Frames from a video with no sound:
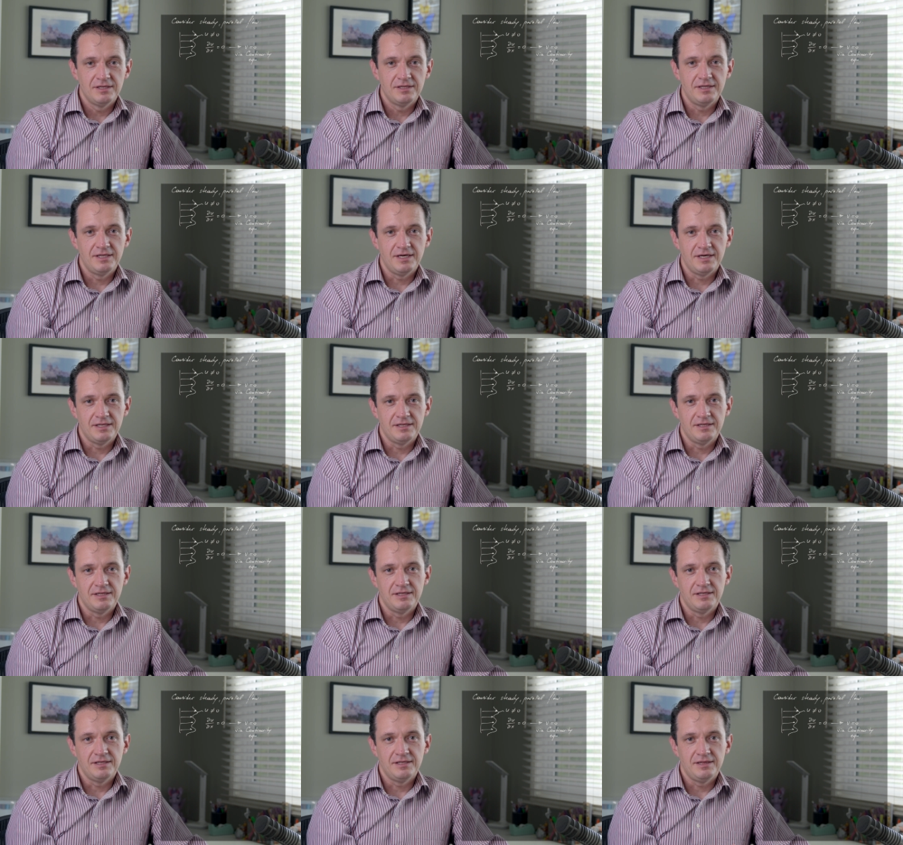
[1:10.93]

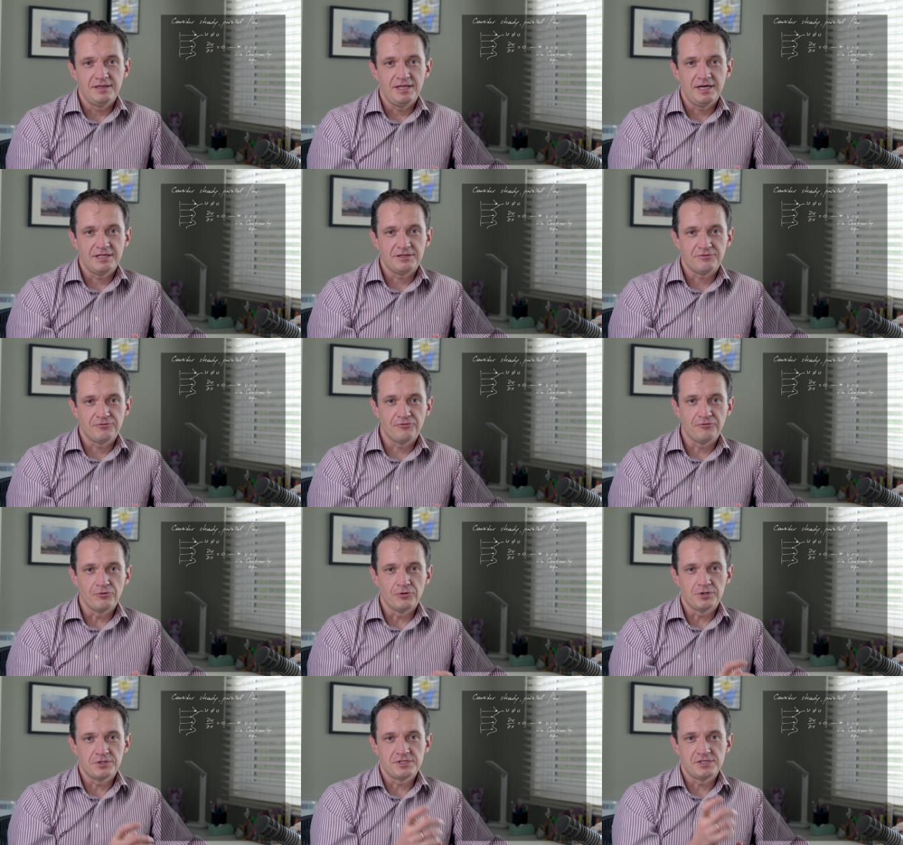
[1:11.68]
then that
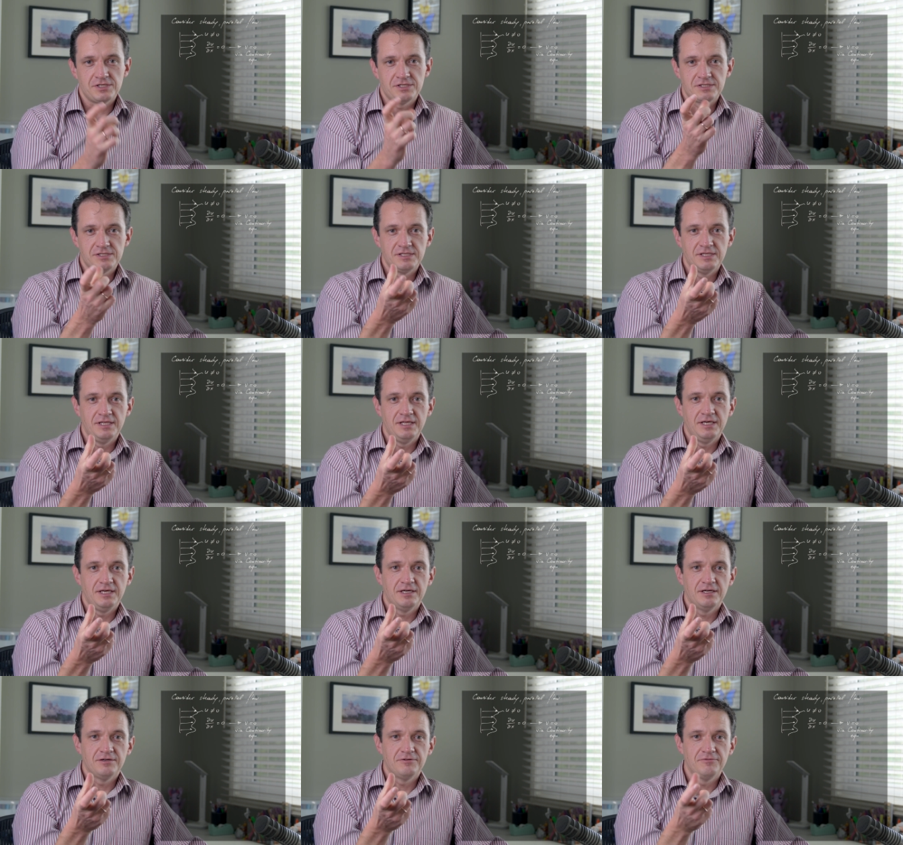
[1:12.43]
forces
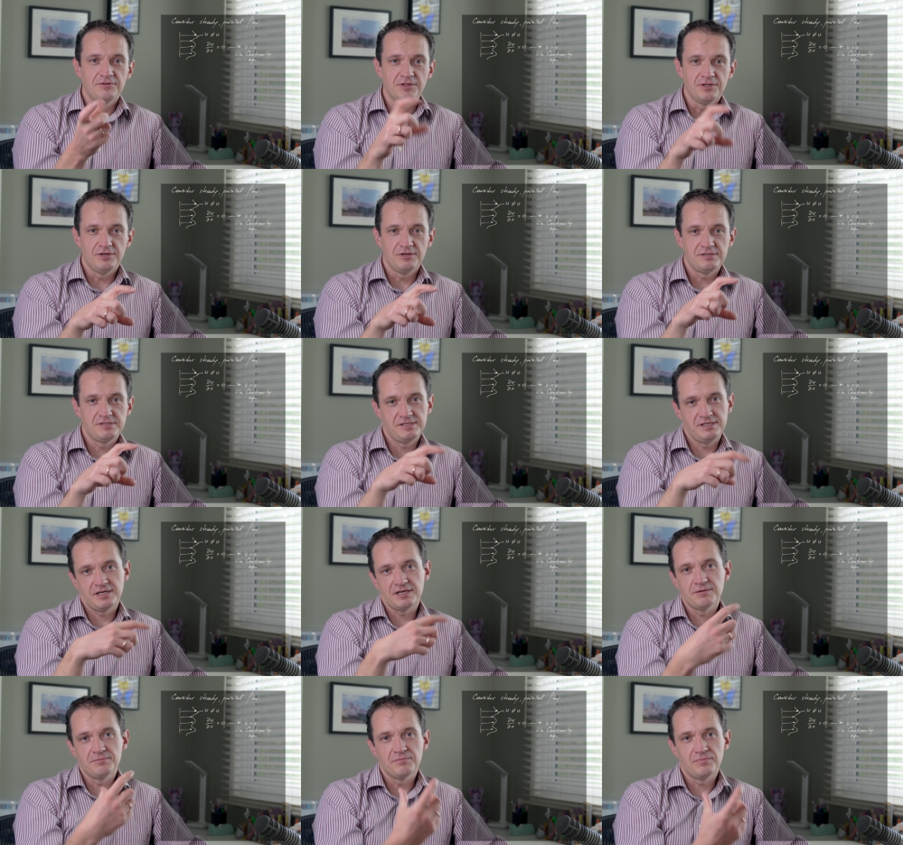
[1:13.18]
the
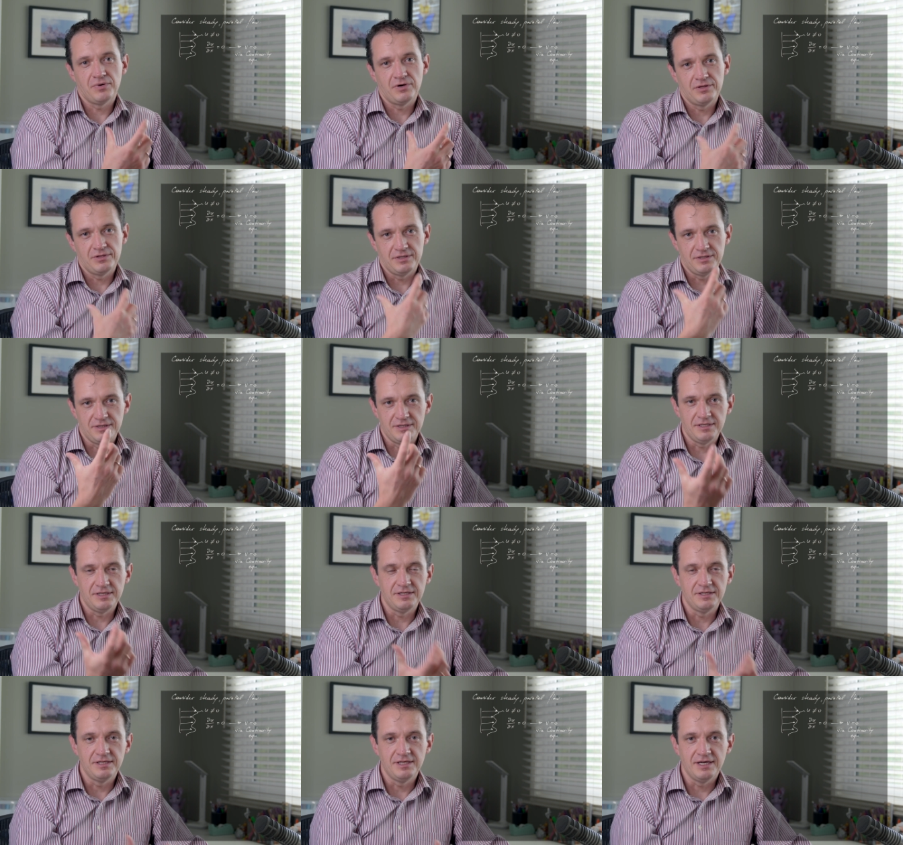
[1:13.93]
velocity
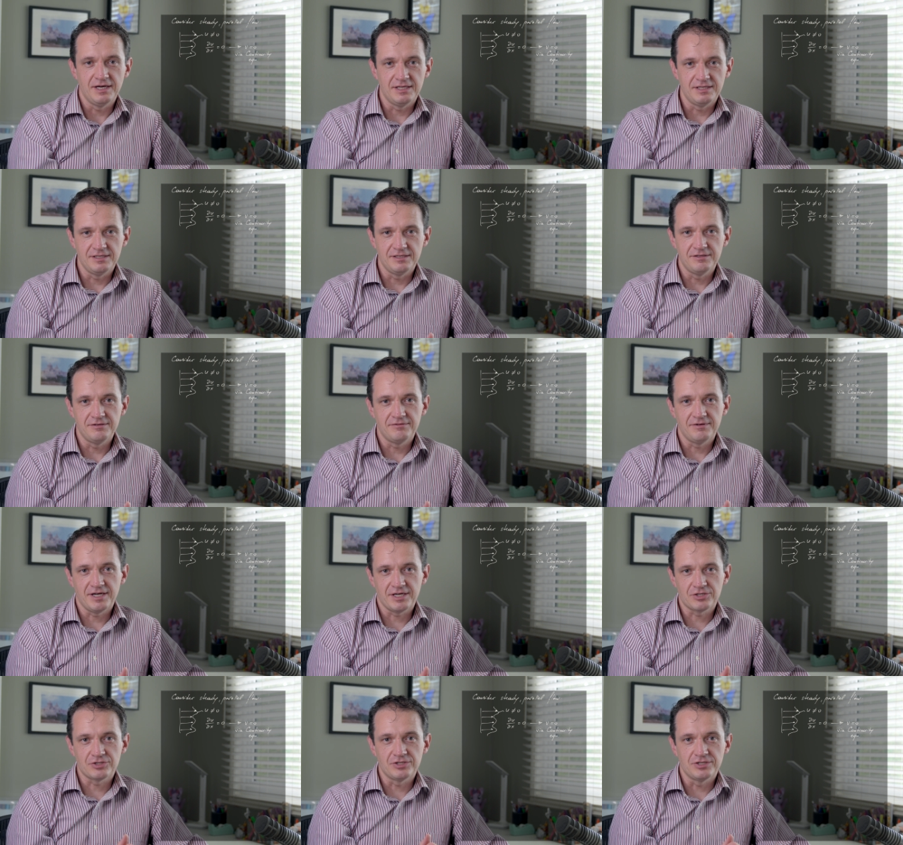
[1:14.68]
component in the other
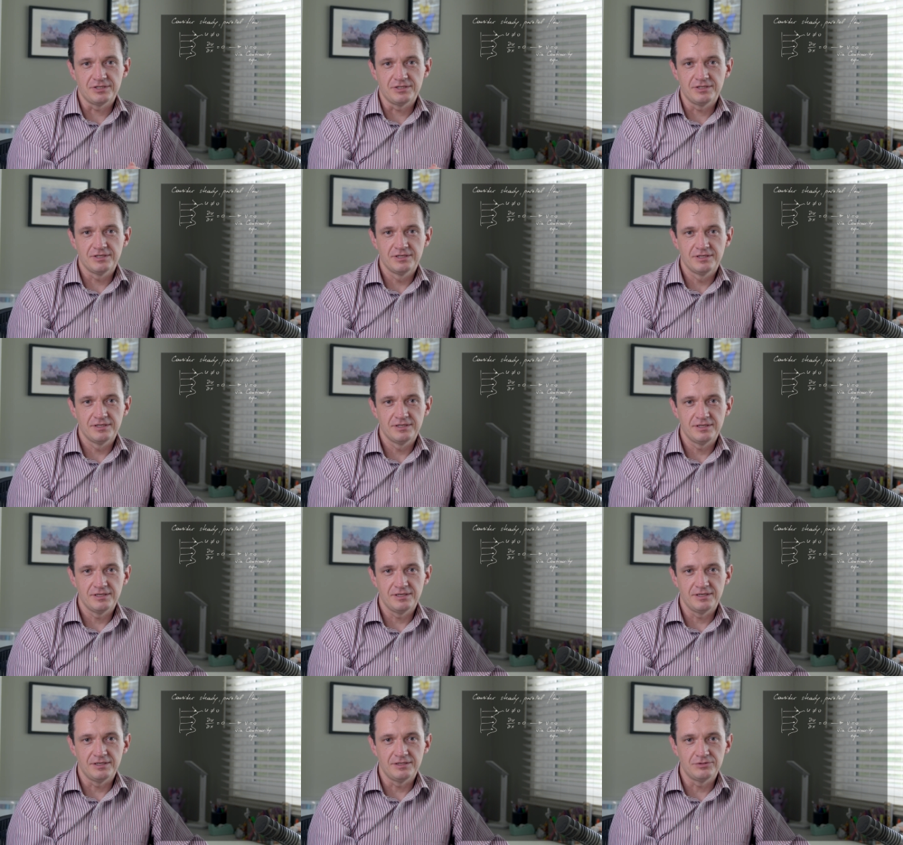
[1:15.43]
direction
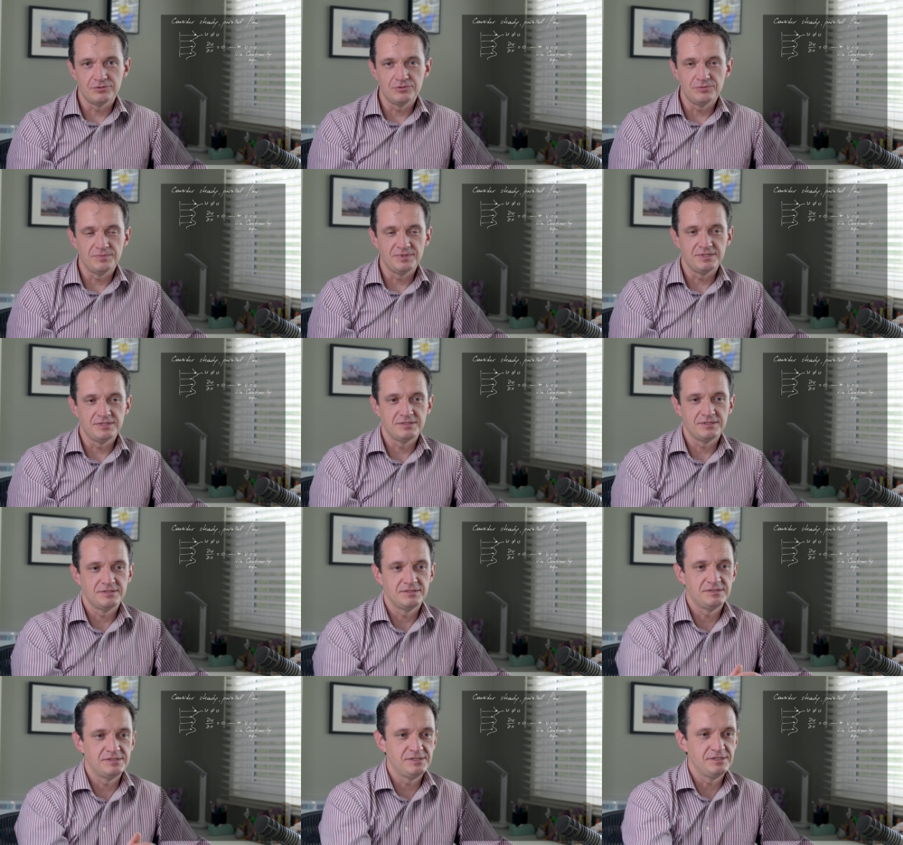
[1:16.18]
uh, to be
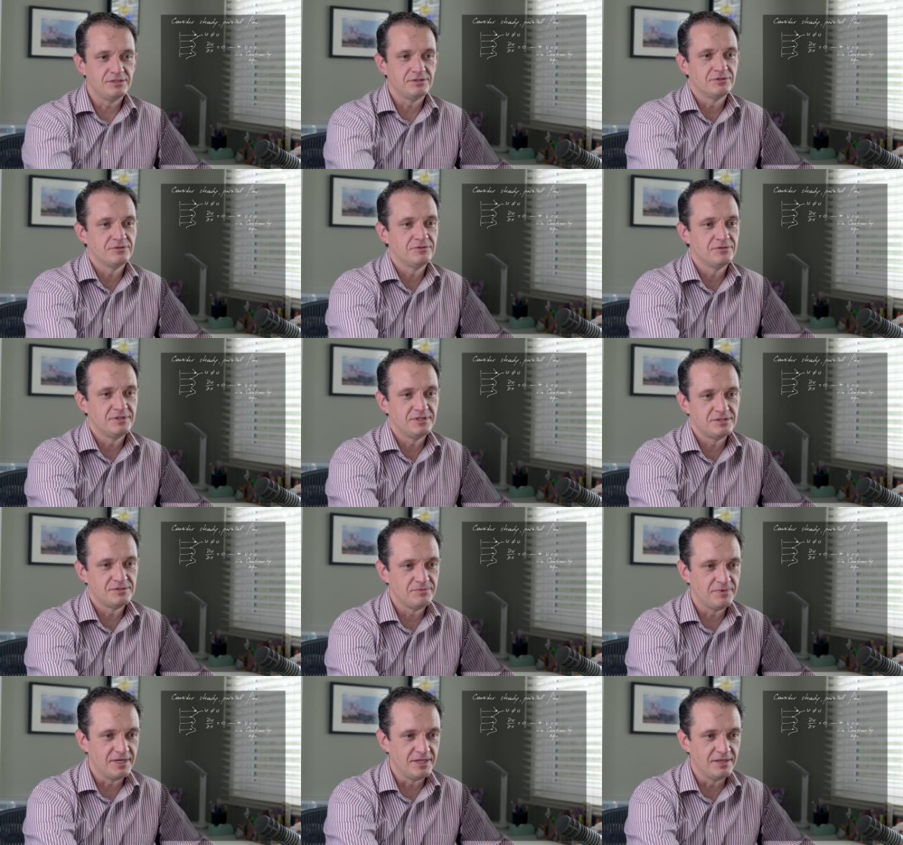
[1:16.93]
zero
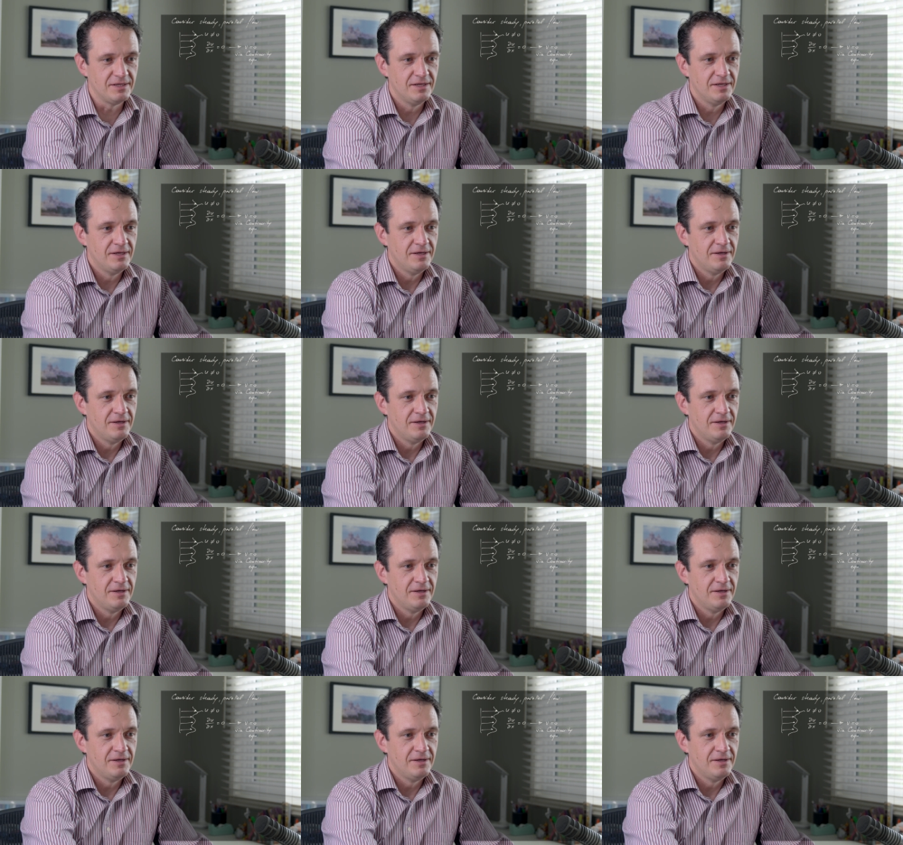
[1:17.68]
as well